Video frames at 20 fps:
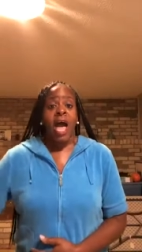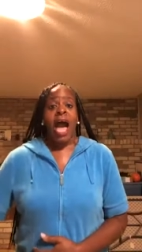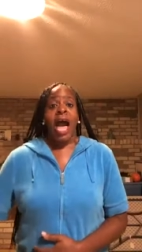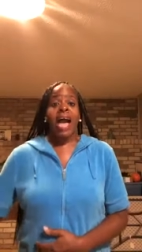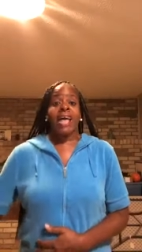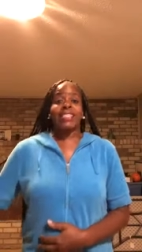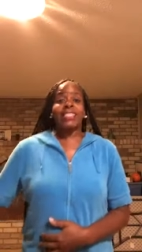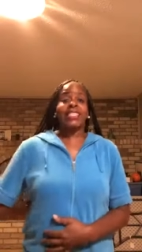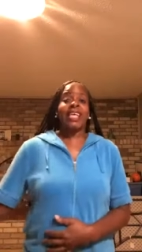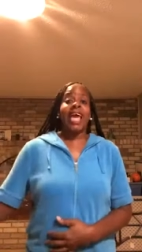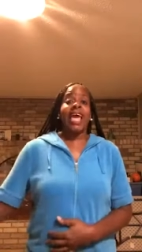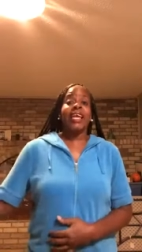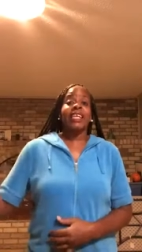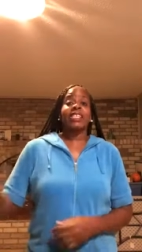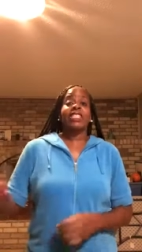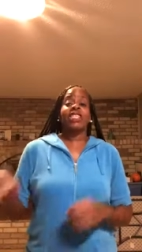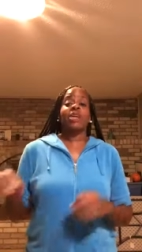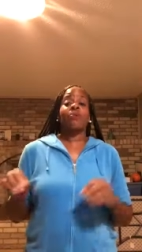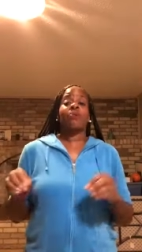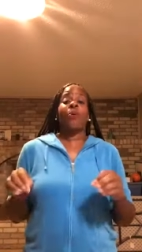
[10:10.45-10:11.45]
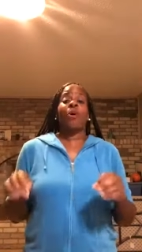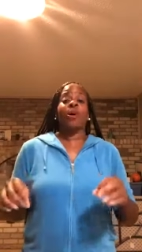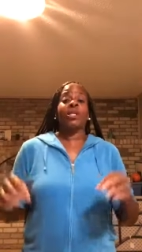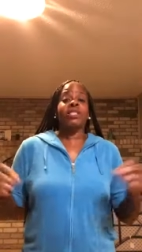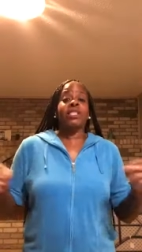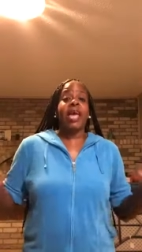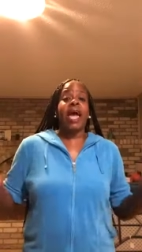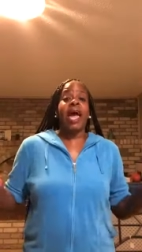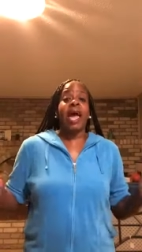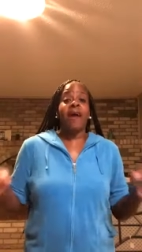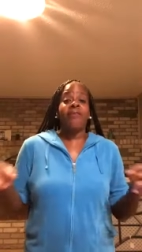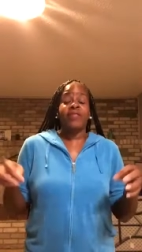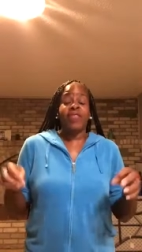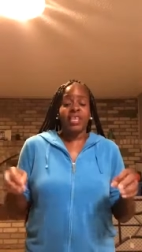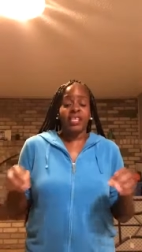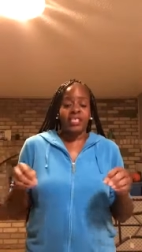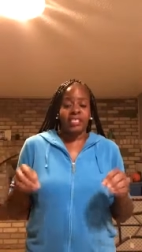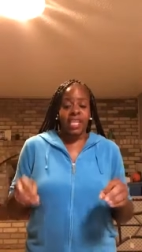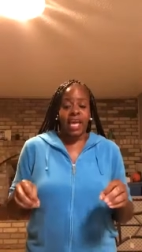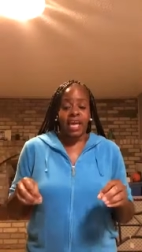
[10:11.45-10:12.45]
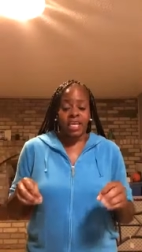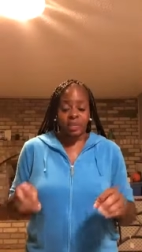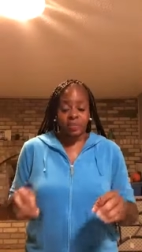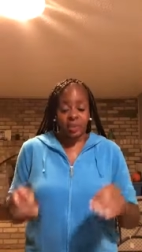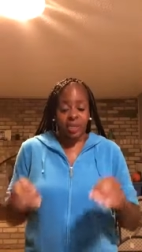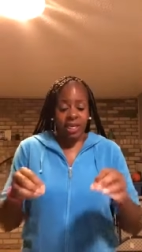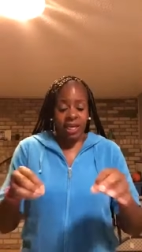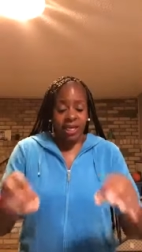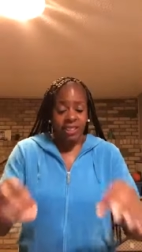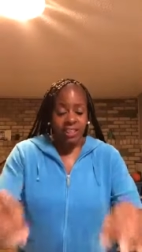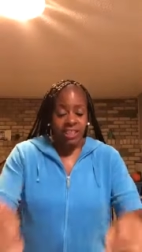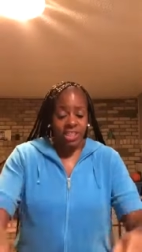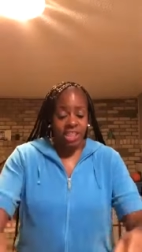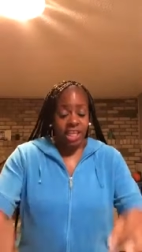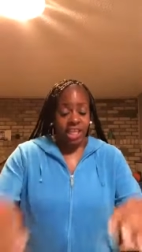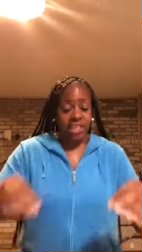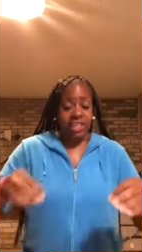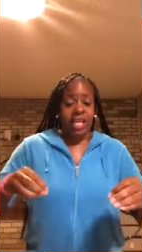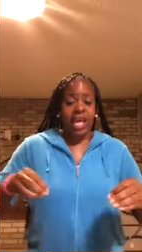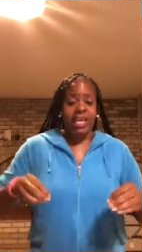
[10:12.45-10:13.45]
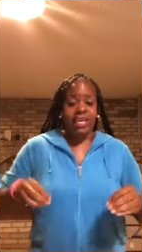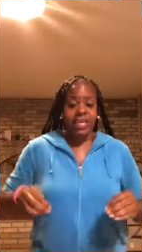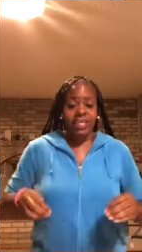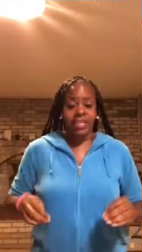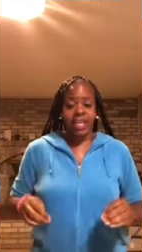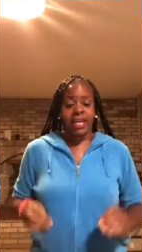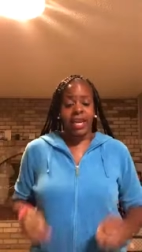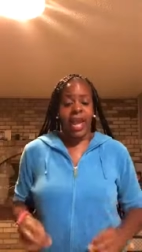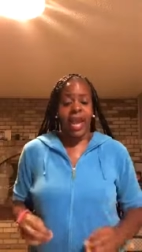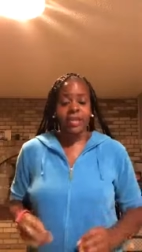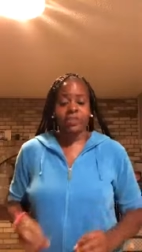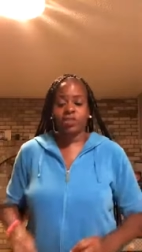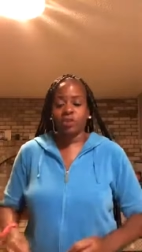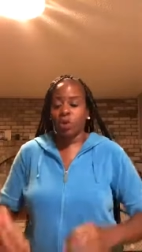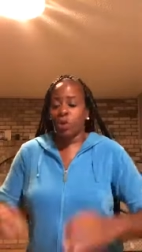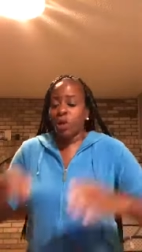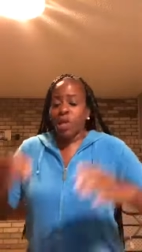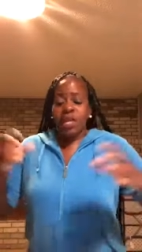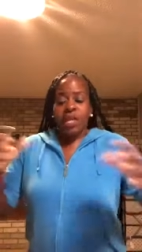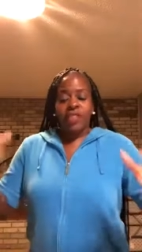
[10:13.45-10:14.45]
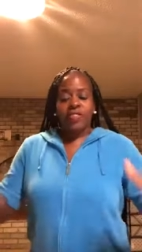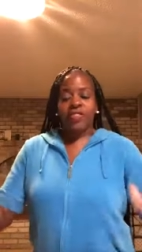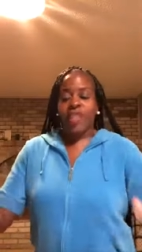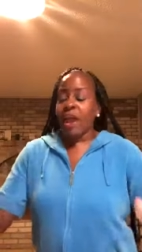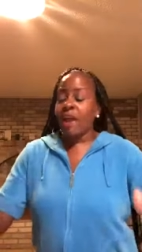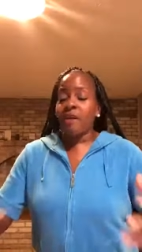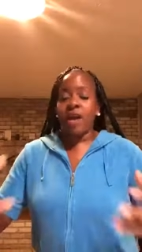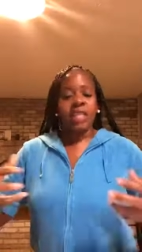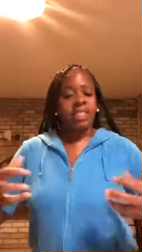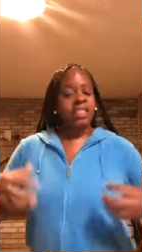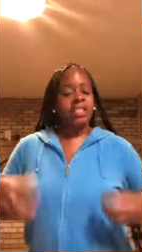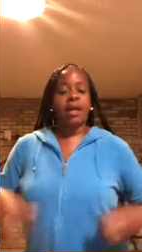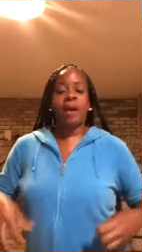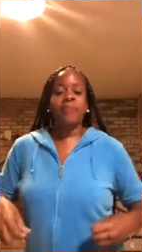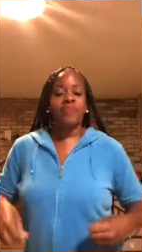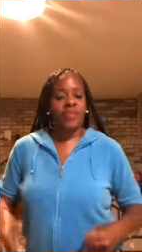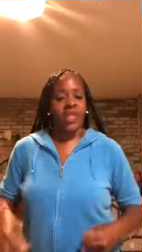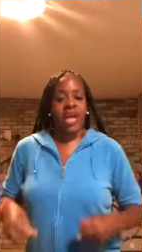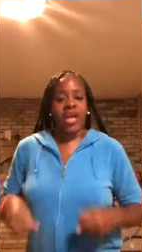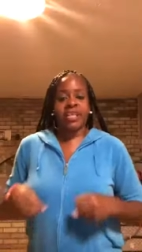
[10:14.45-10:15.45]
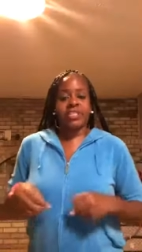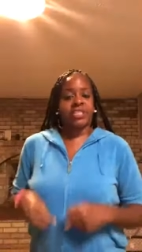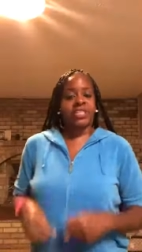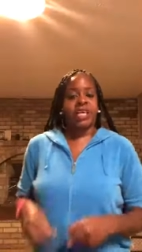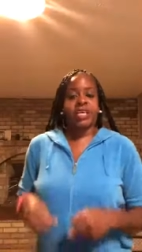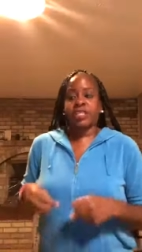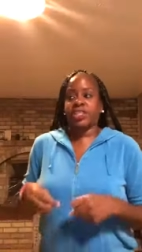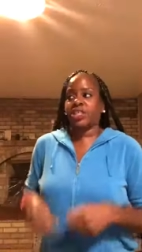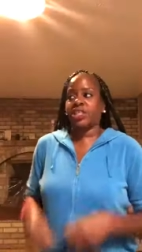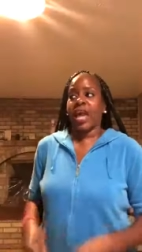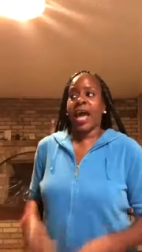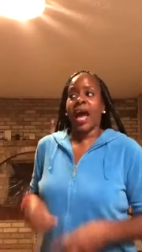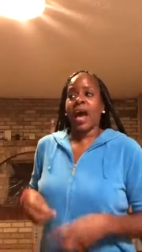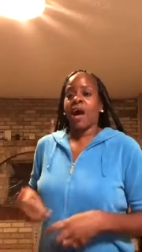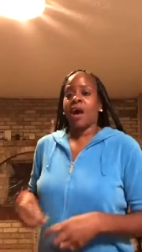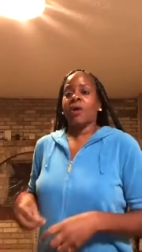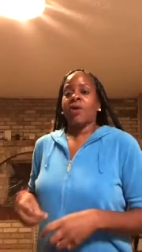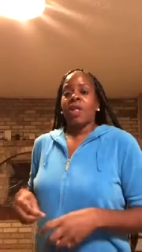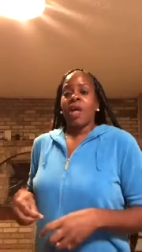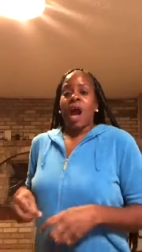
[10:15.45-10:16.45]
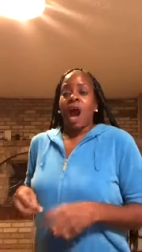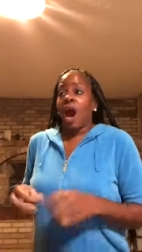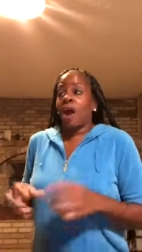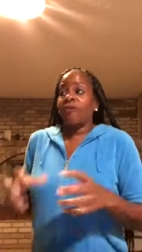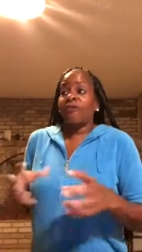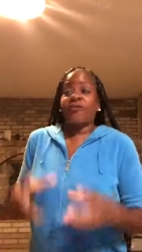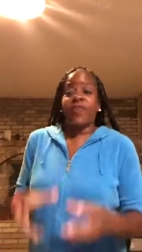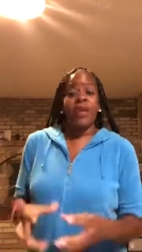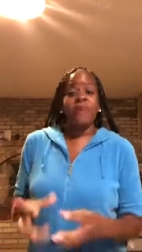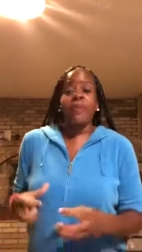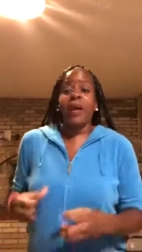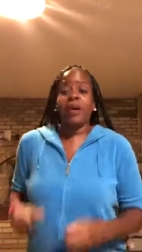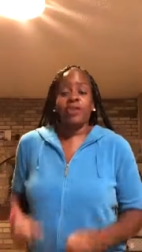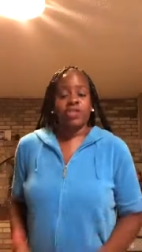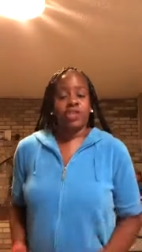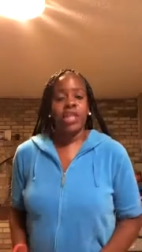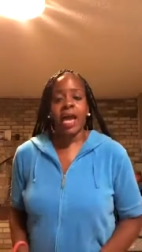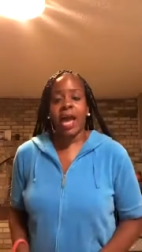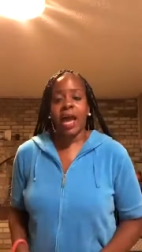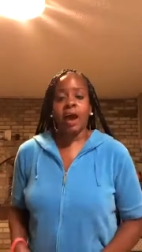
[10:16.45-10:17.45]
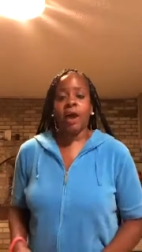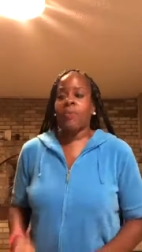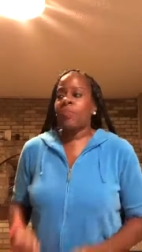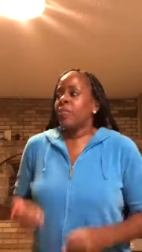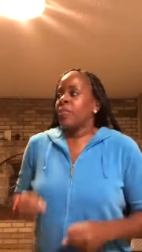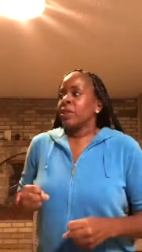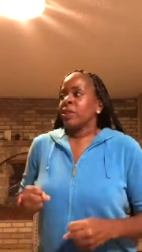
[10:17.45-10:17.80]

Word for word: I said it's important to have these things because just like in the natural, there are some things that a child, a female child,